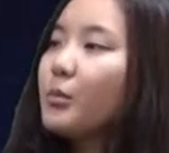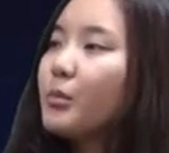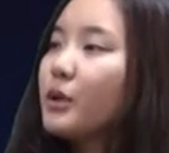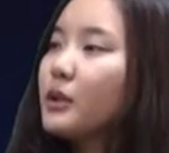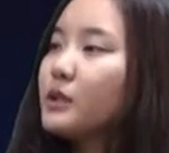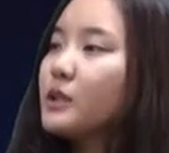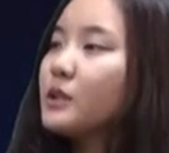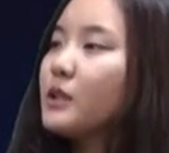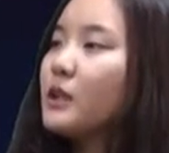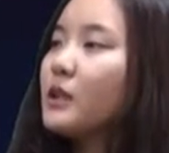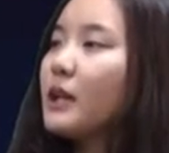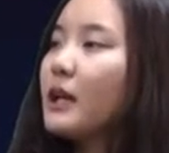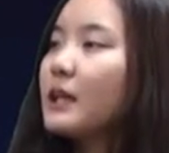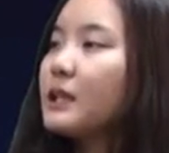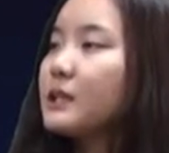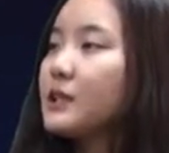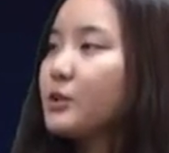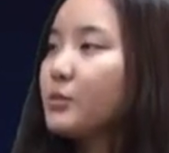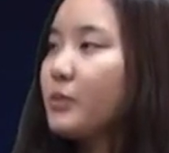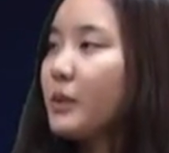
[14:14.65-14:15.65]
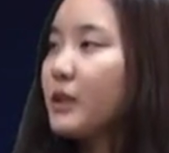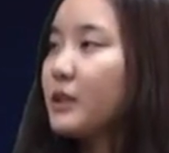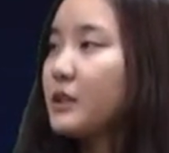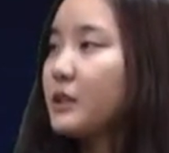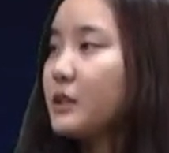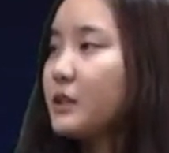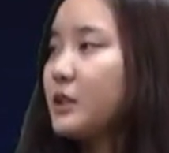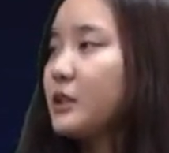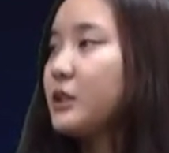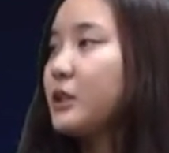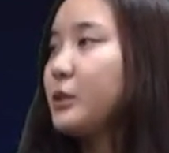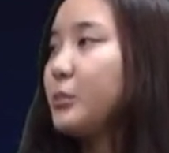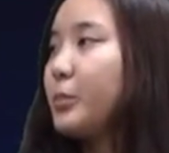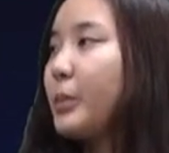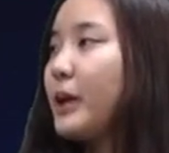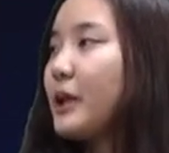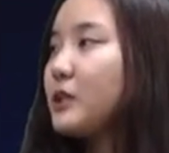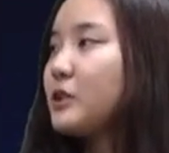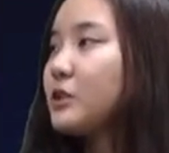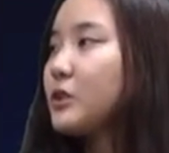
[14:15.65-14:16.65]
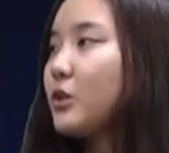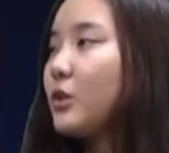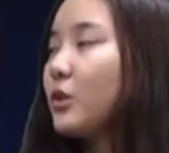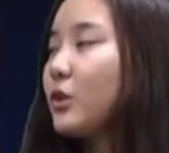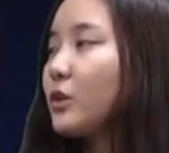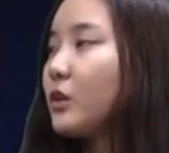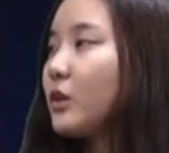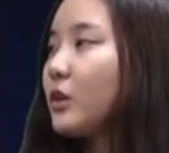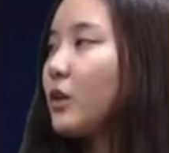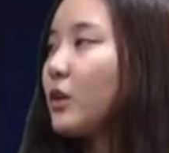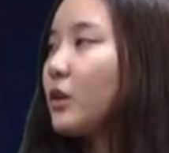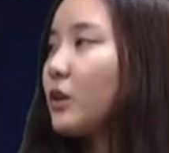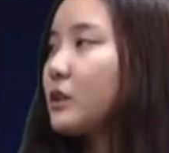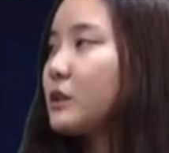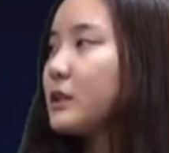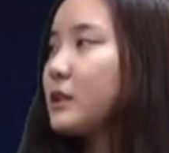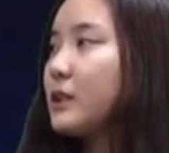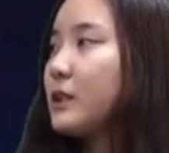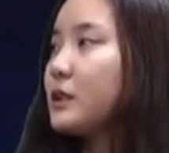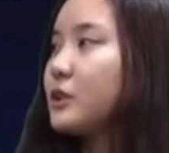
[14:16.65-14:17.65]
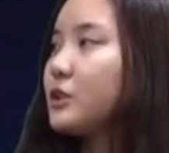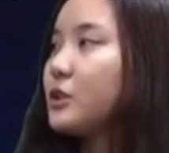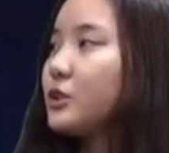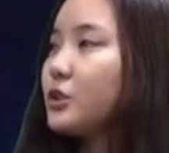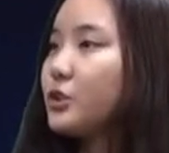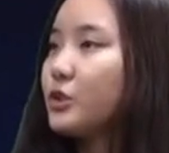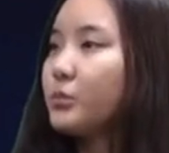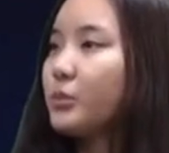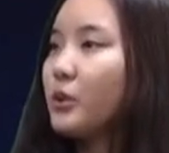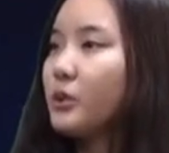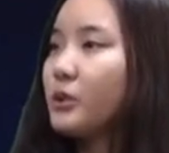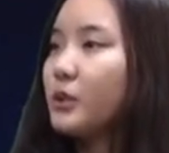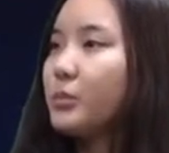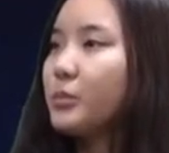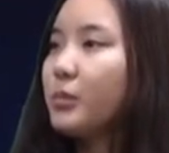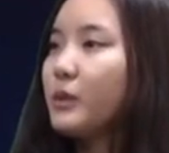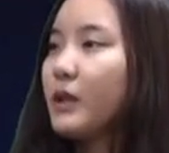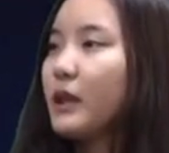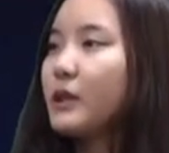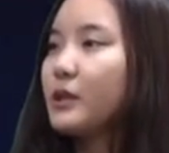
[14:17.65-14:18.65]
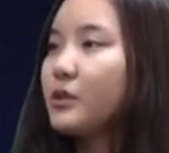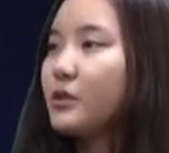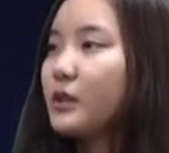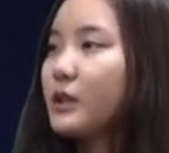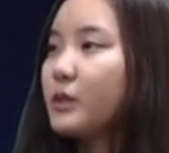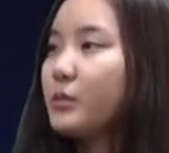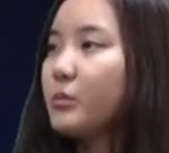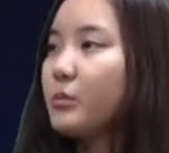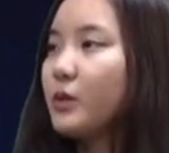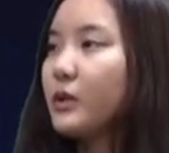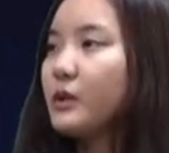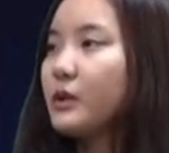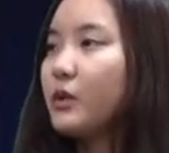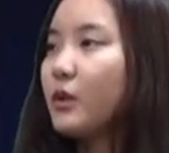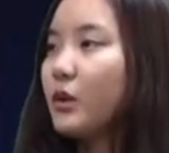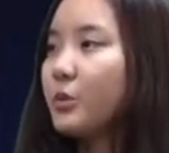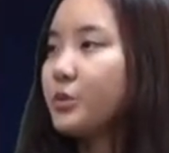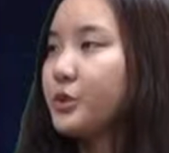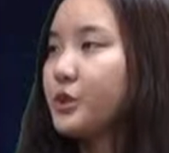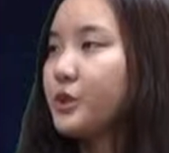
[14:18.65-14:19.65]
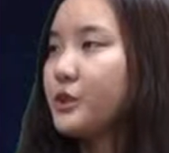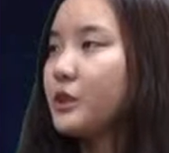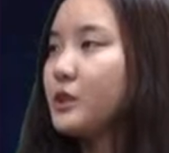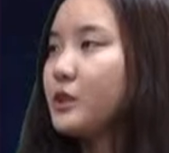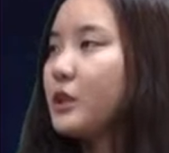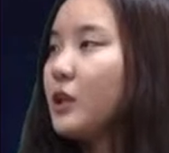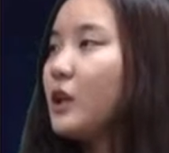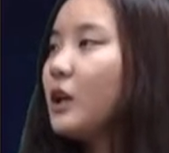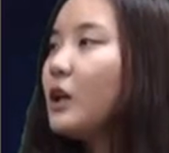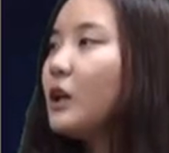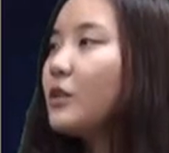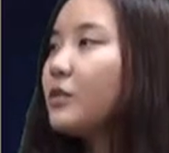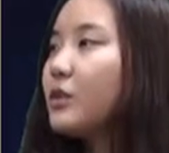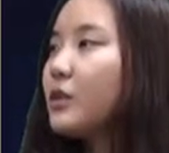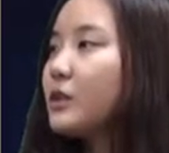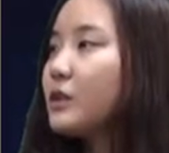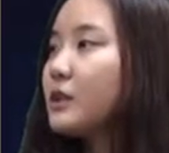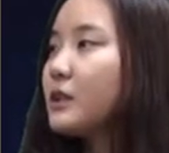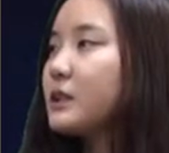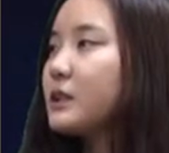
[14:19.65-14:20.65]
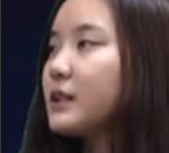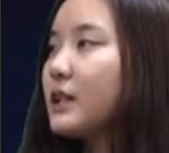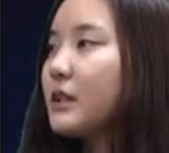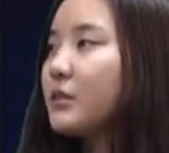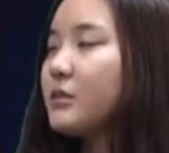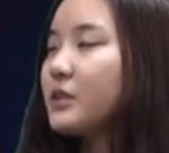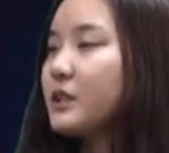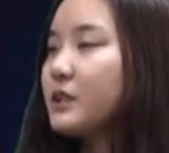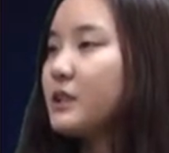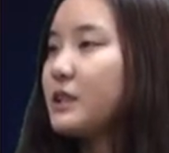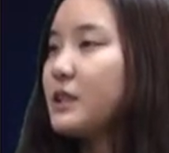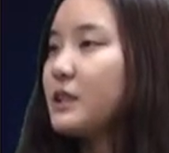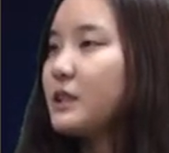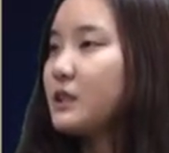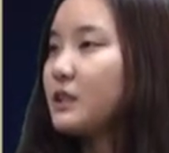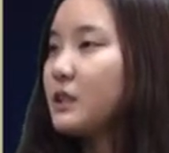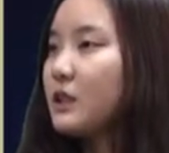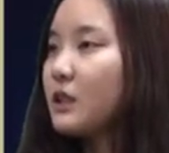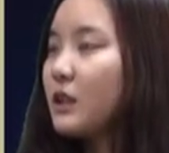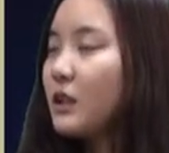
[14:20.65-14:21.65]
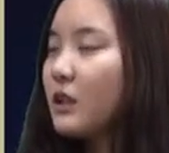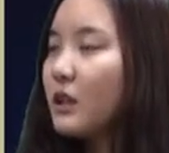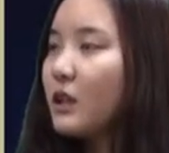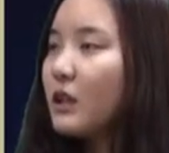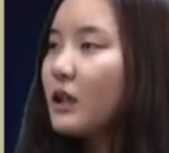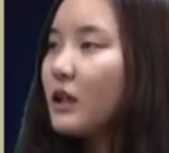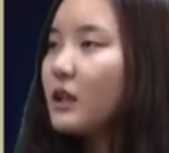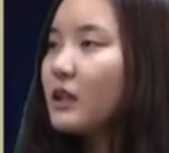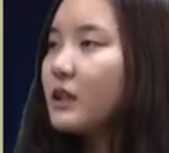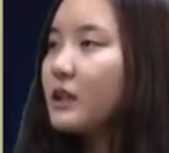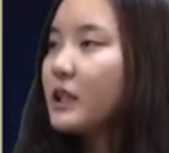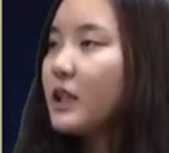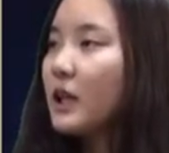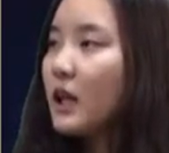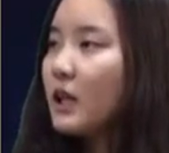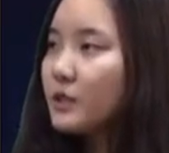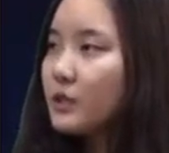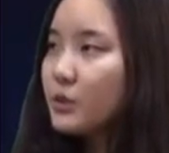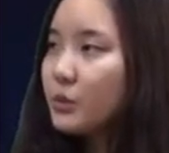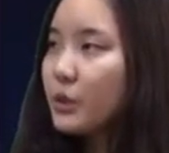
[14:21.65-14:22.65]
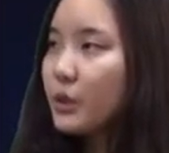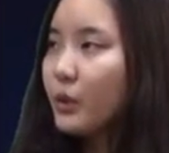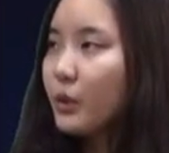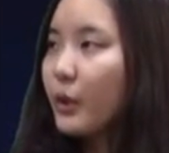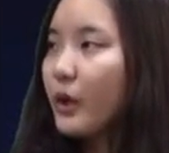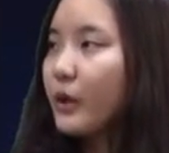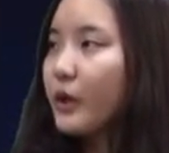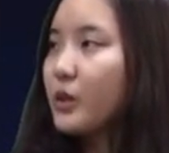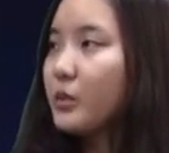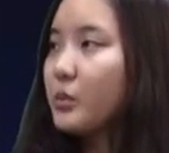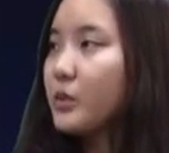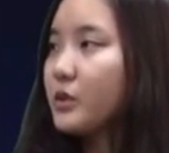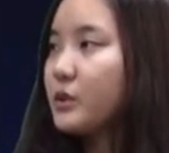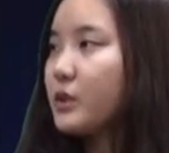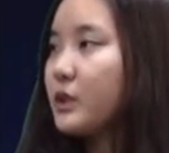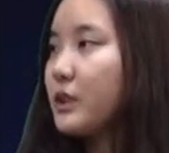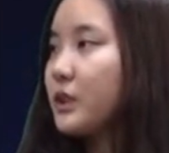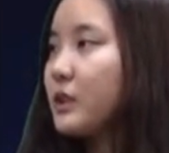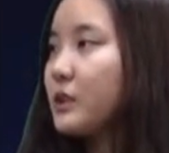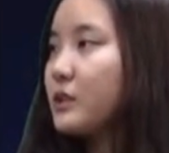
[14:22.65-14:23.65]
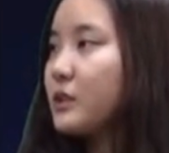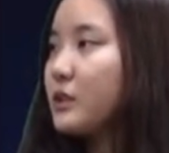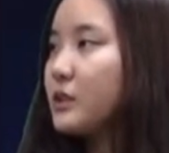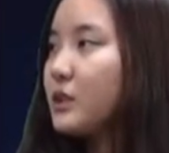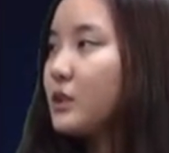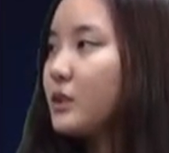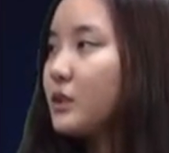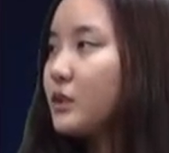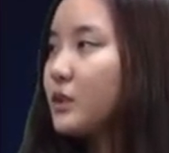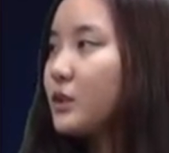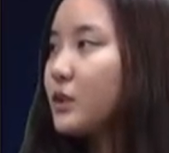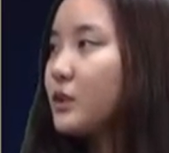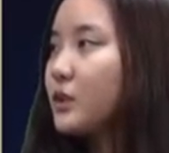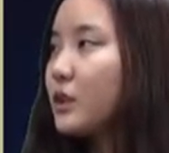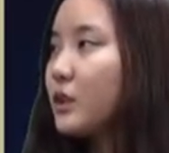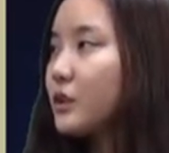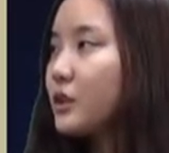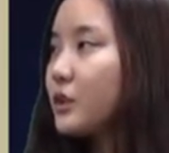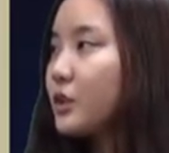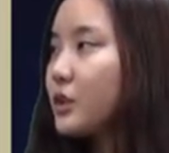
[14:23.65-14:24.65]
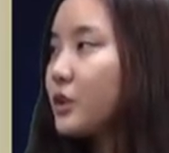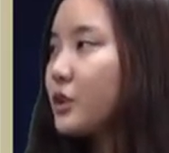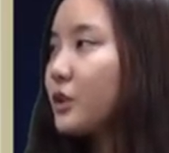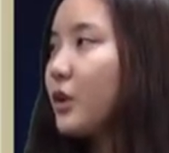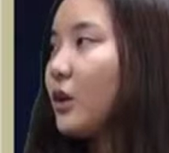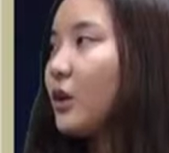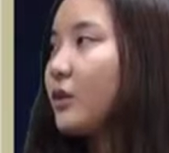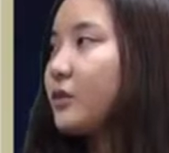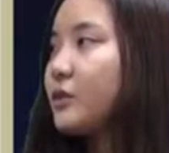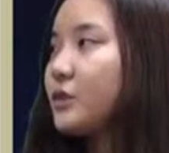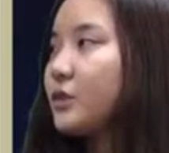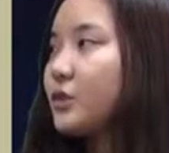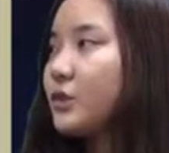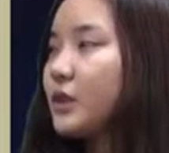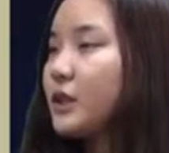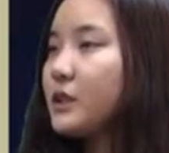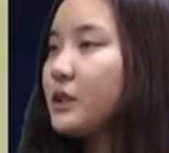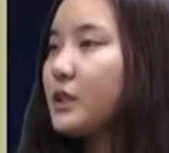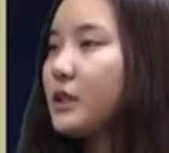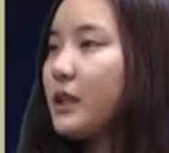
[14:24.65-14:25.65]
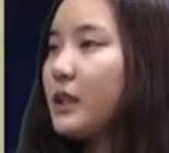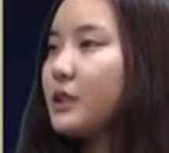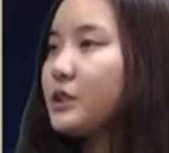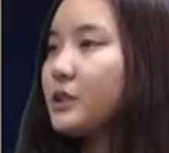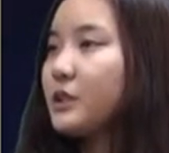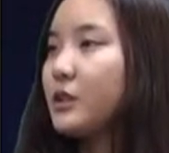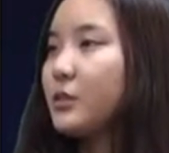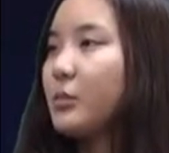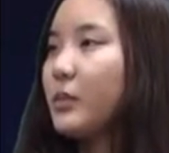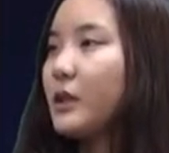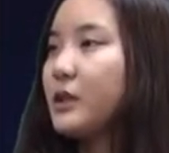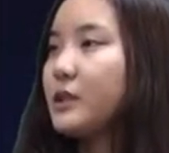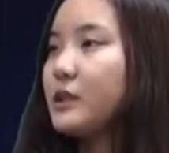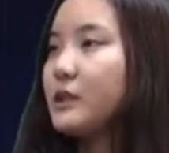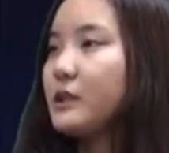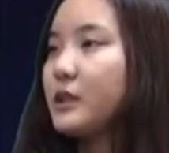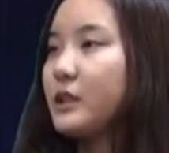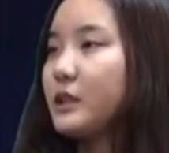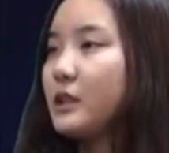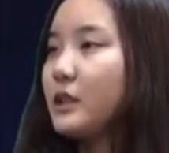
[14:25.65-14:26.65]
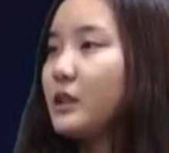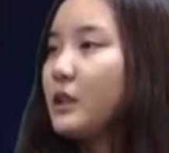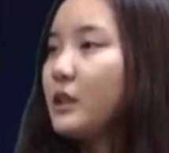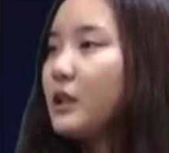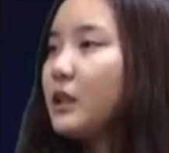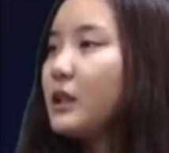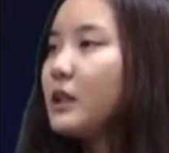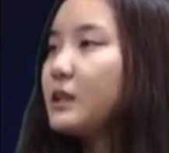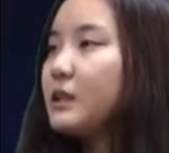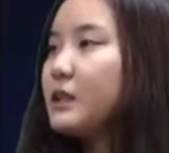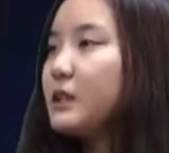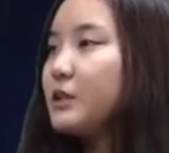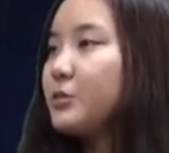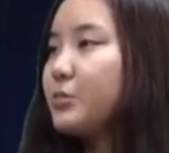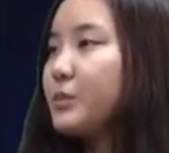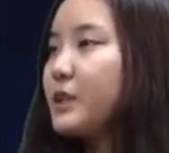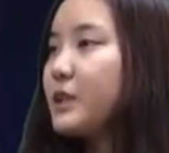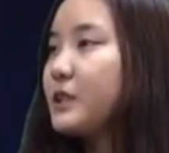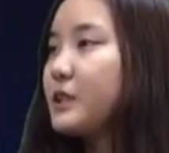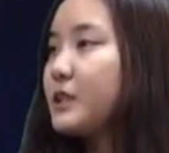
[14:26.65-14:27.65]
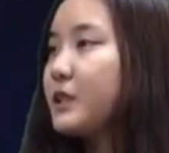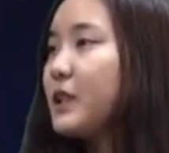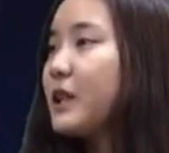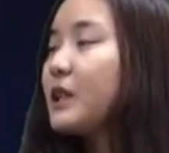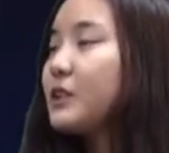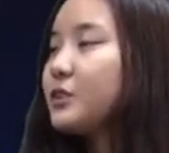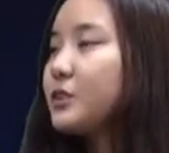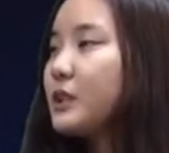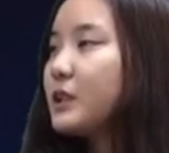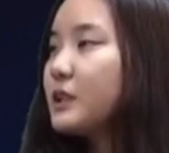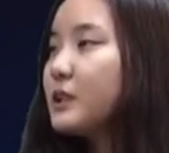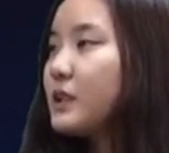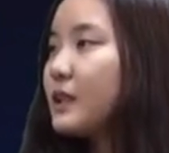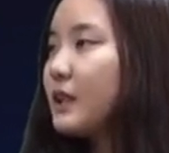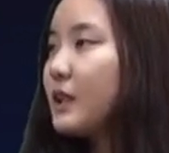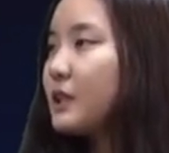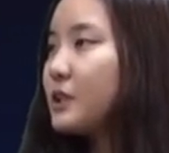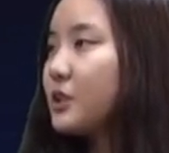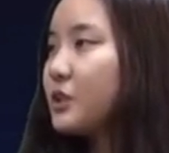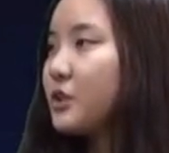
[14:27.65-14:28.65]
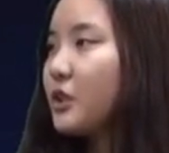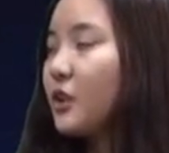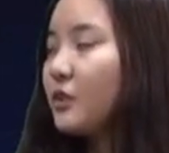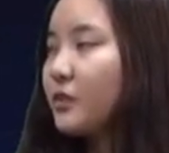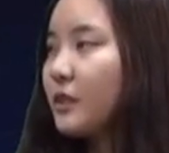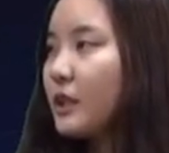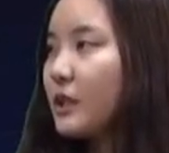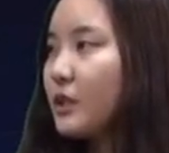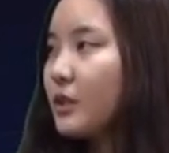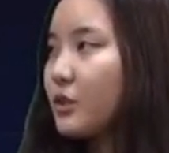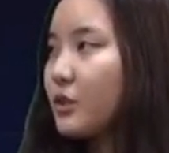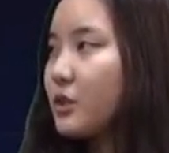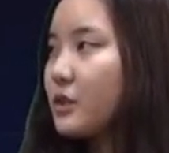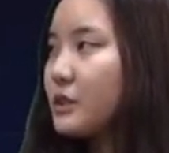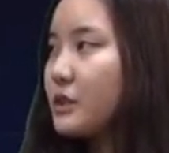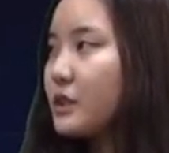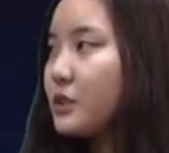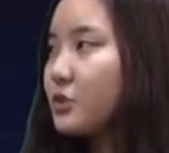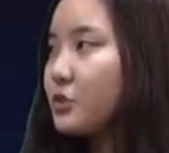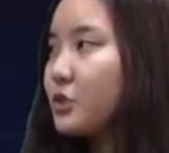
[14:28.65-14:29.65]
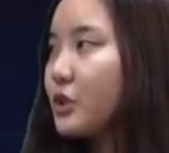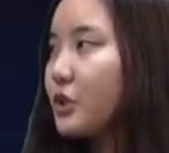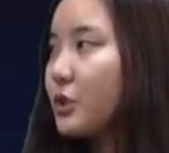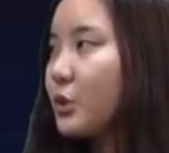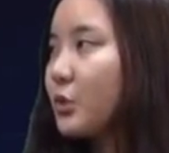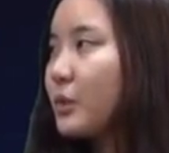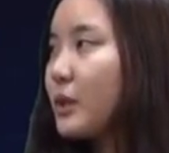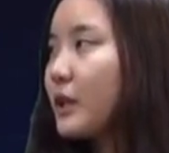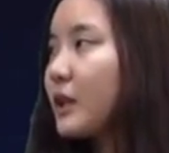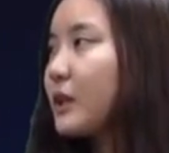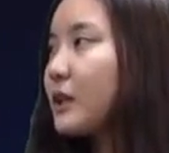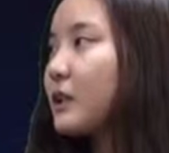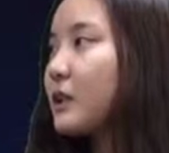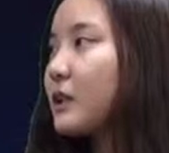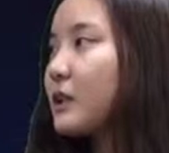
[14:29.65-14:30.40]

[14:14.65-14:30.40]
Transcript: personalized medicine depends on access to multiple treatment options for the same disease. The other requirement is introduction of translational medicine. This means translation of increasing genetic